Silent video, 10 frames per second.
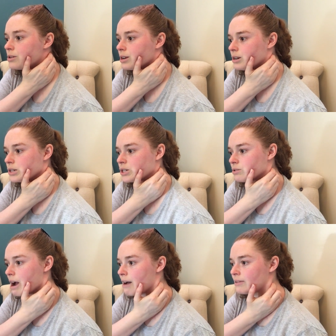You can use
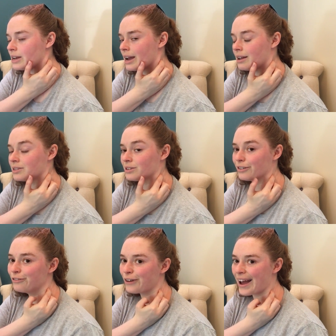gravity as your
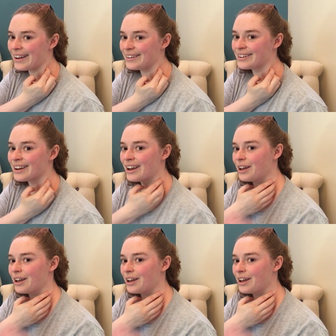friend.